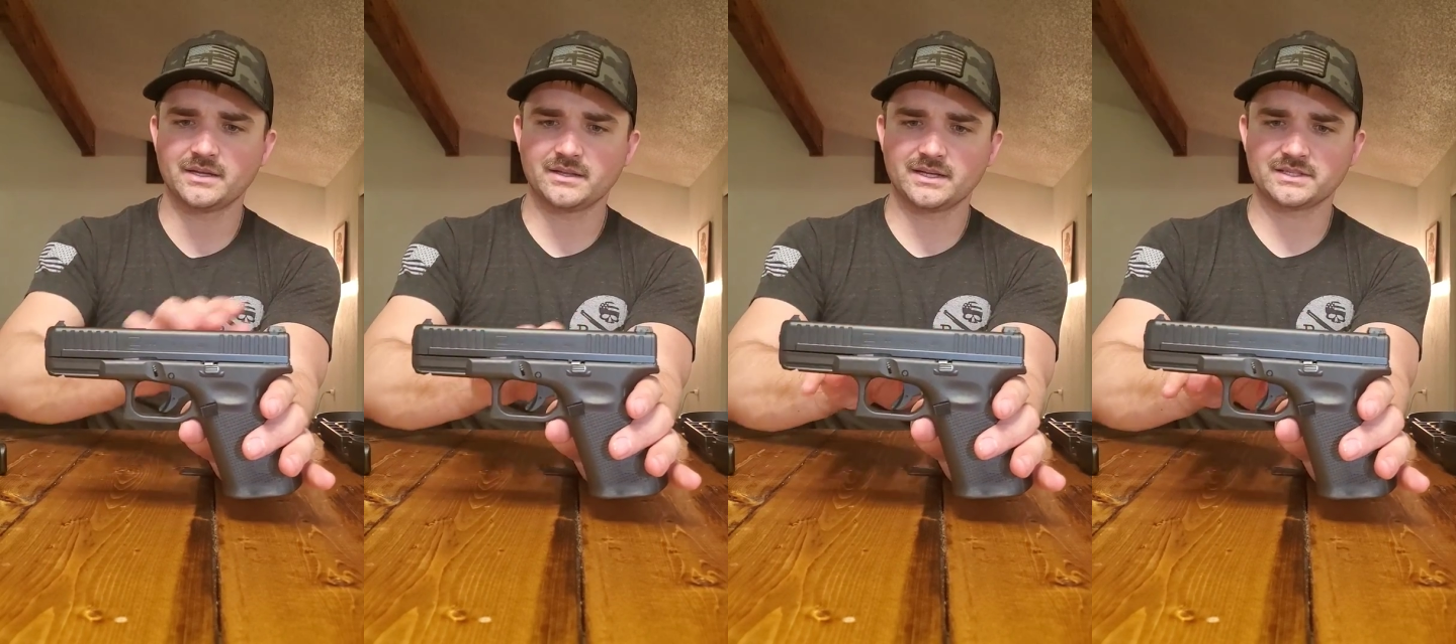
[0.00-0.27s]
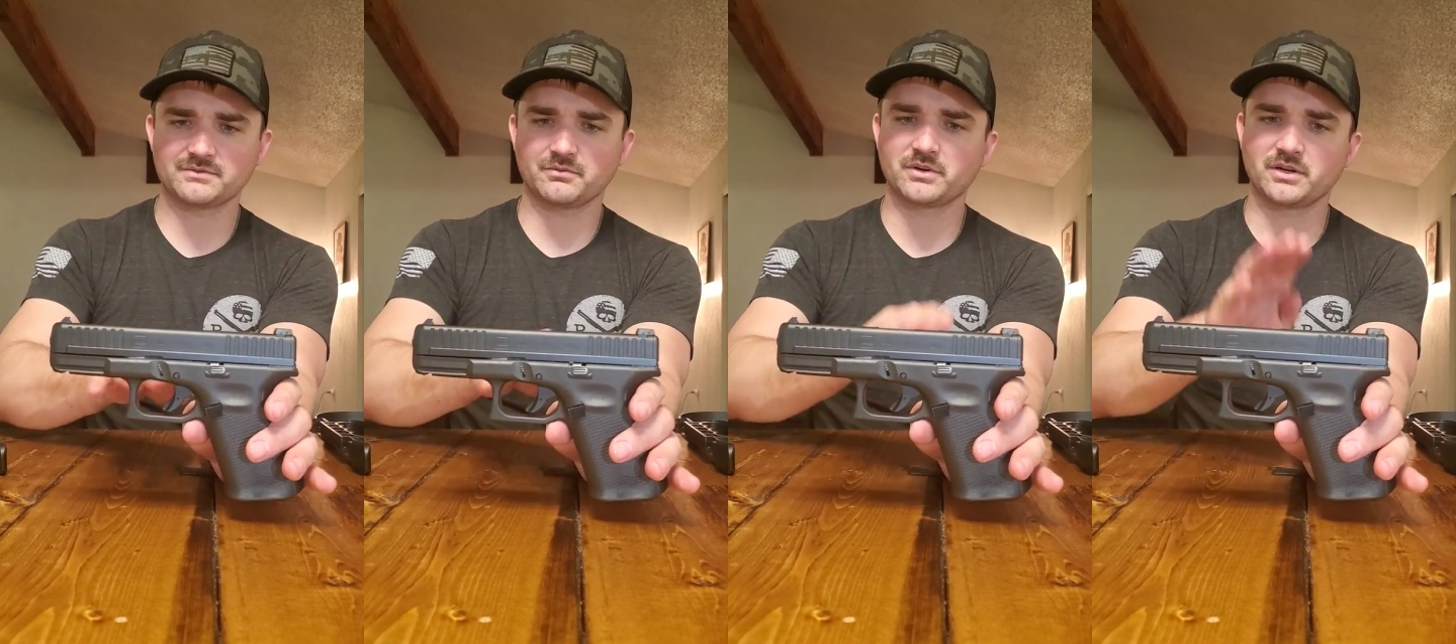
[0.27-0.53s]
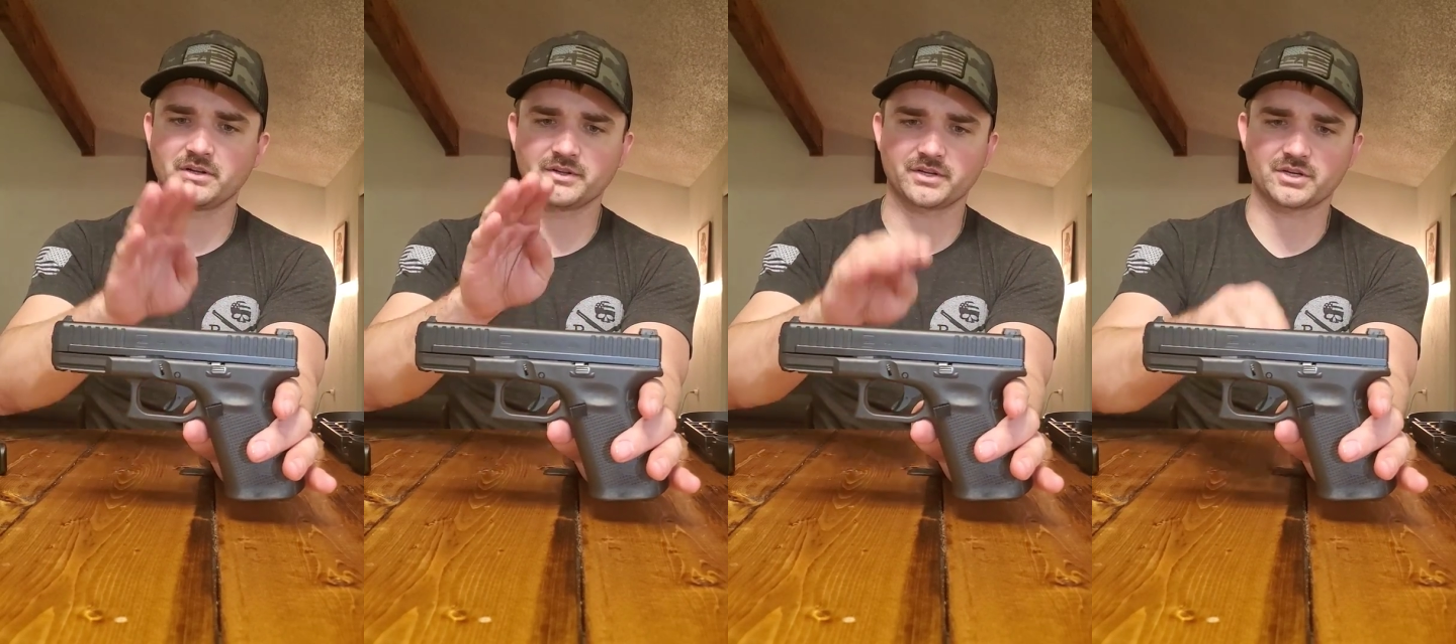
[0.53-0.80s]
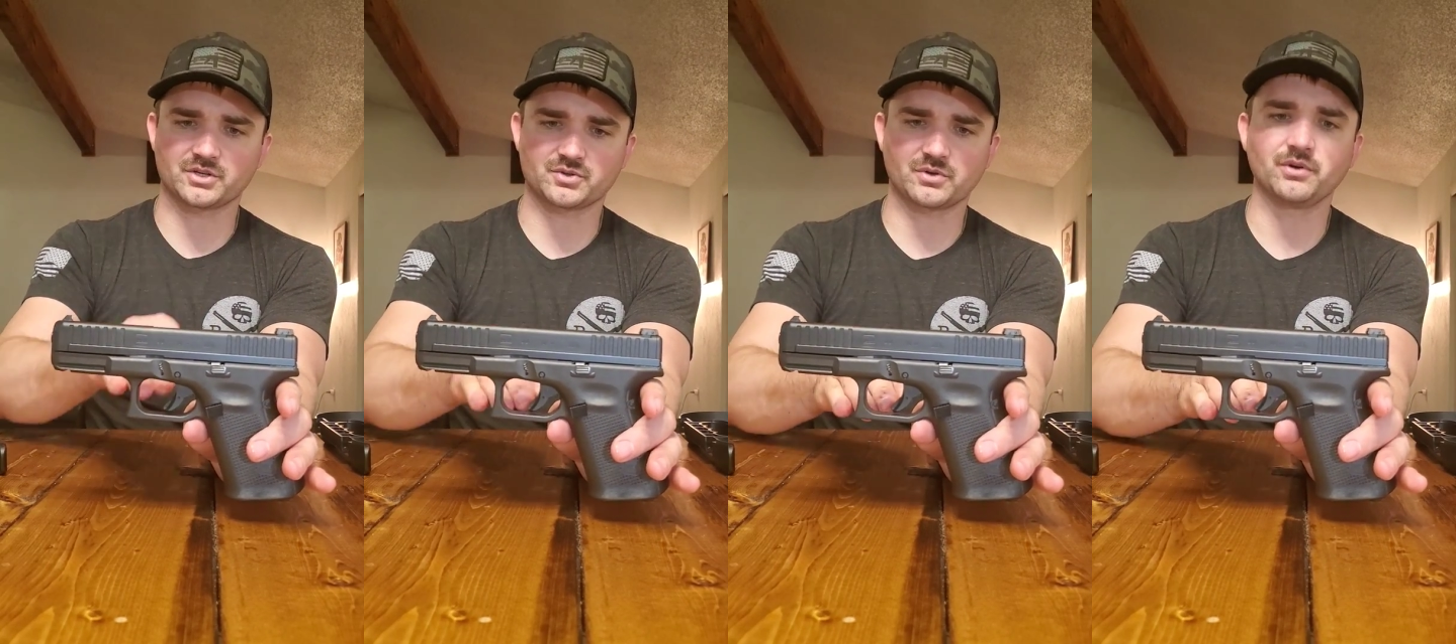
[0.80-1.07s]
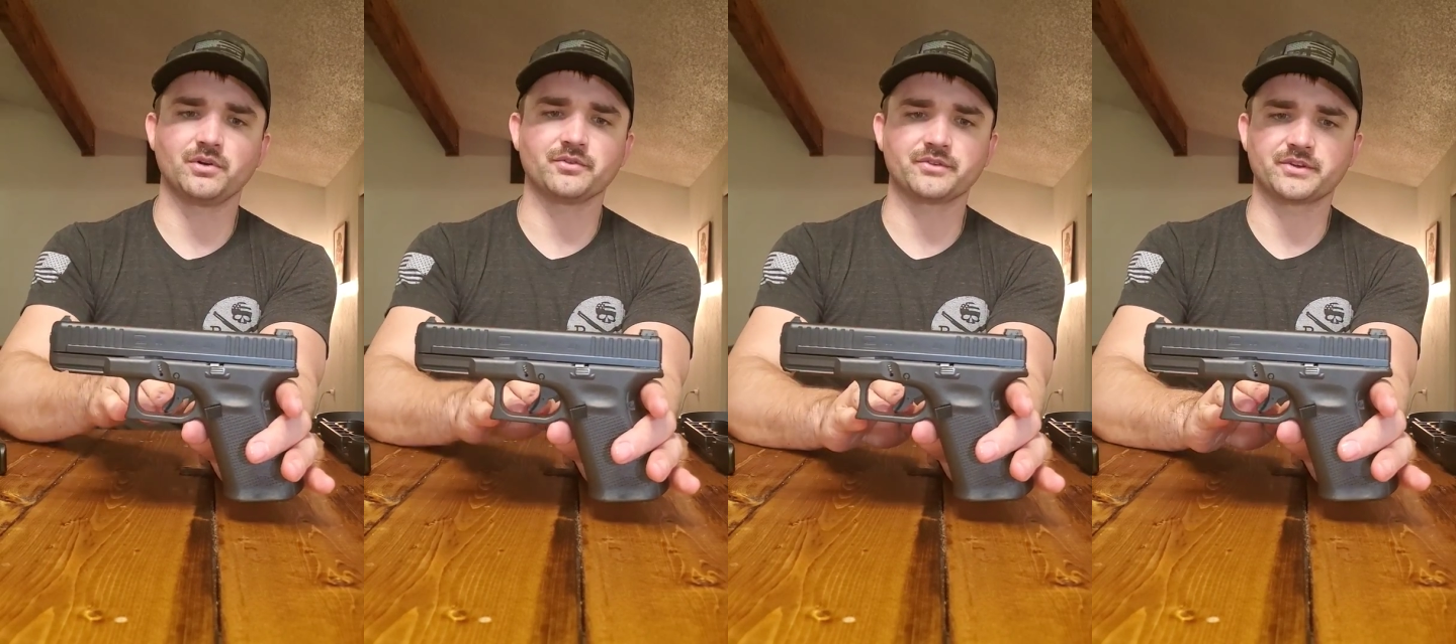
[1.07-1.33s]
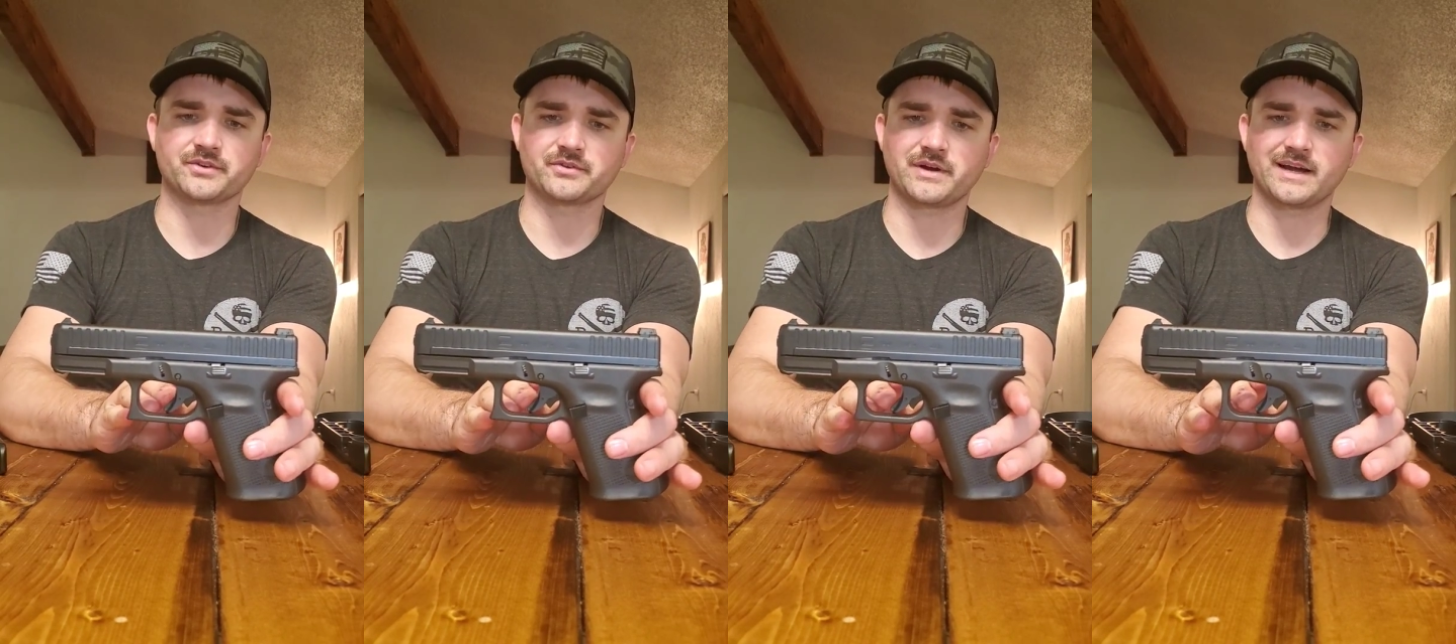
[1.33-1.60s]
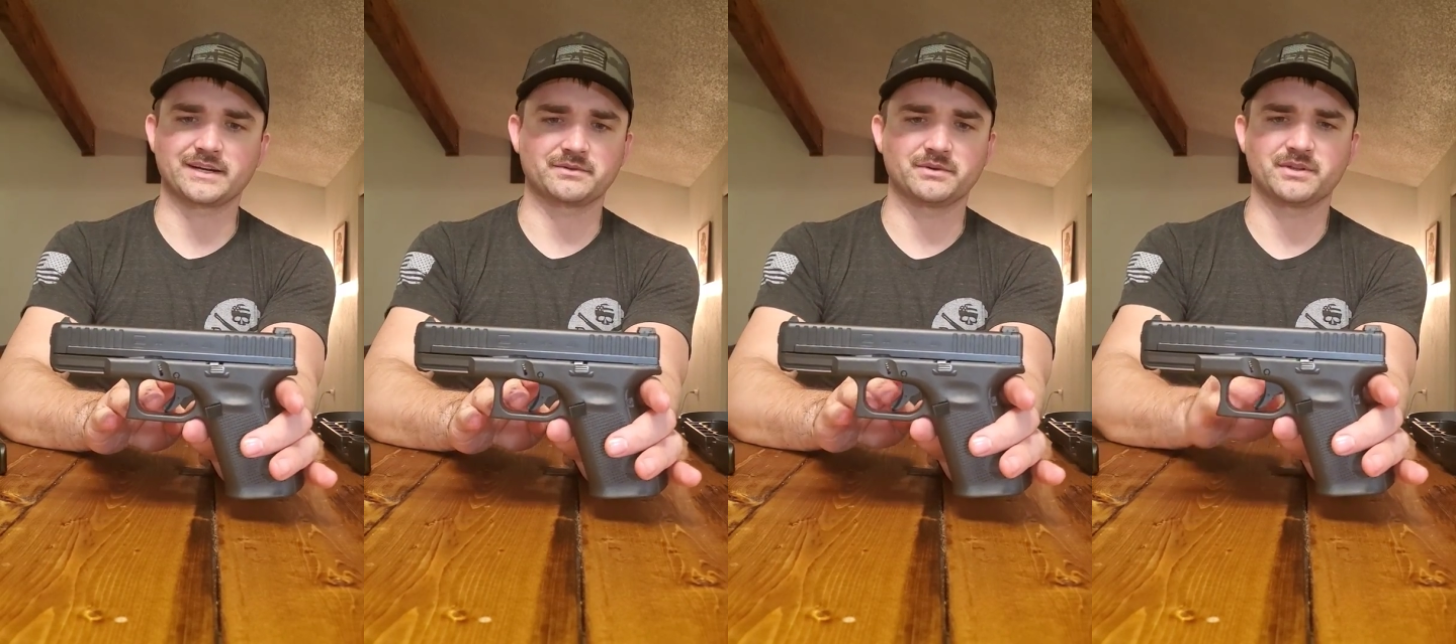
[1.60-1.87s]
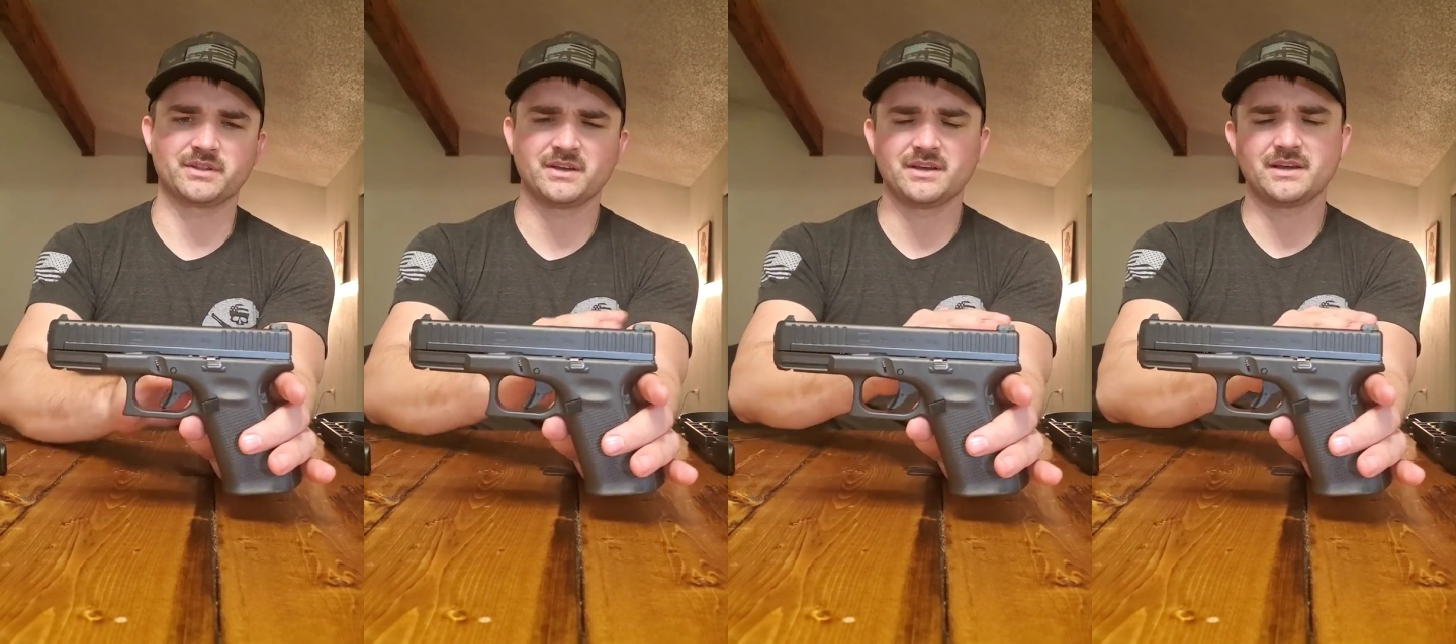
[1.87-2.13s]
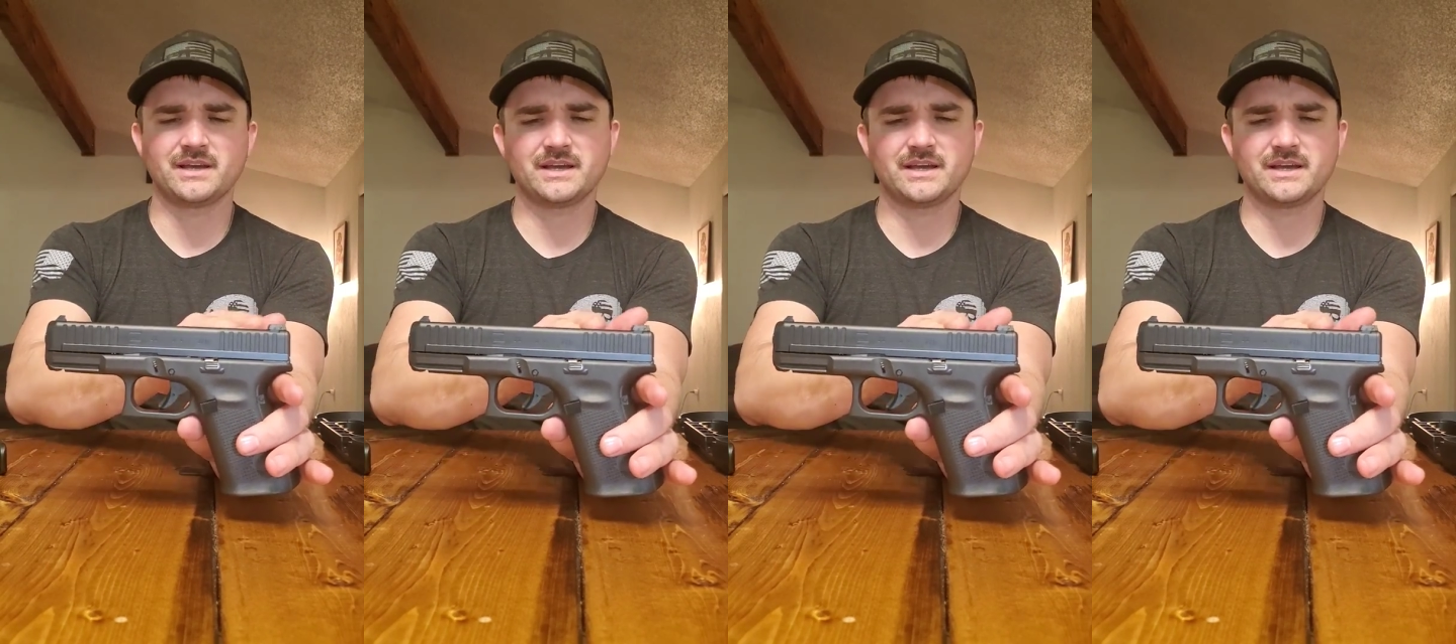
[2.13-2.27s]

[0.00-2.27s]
That's what all the controls interact with,